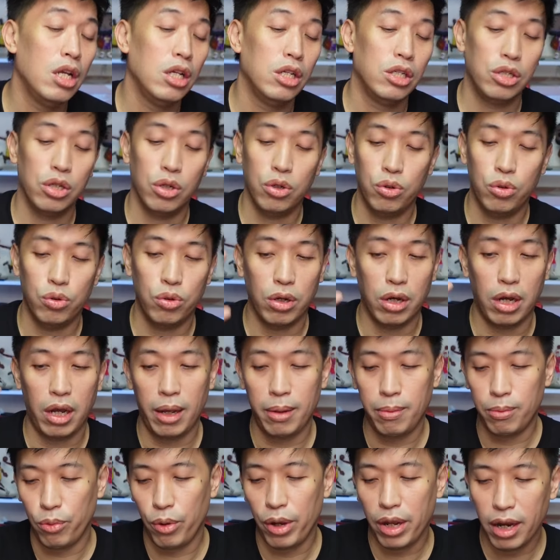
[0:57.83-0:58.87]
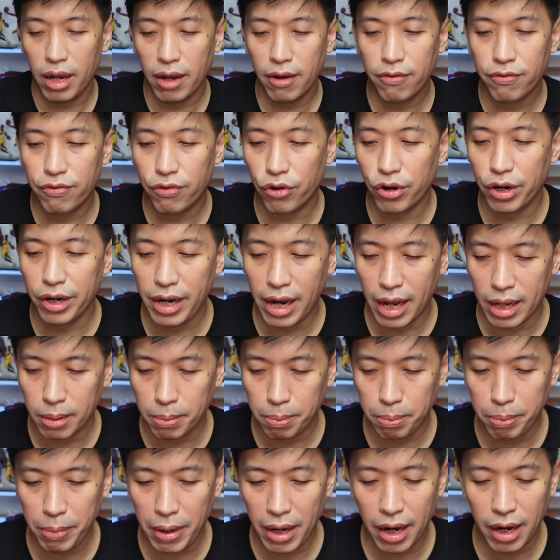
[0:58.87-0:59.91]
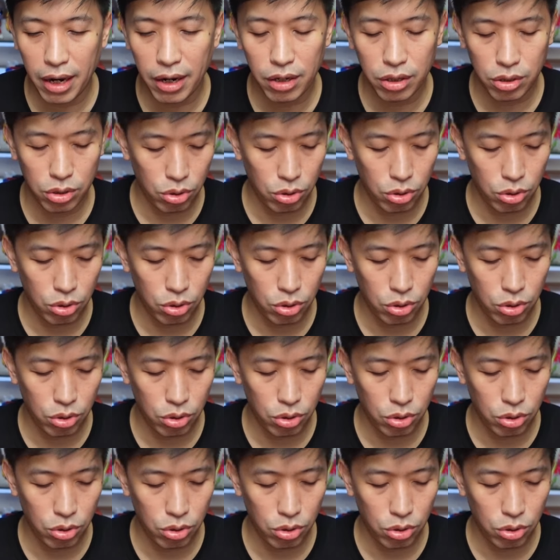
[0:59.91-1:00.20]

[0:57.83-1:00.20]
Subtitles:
So I'm waiting for that pair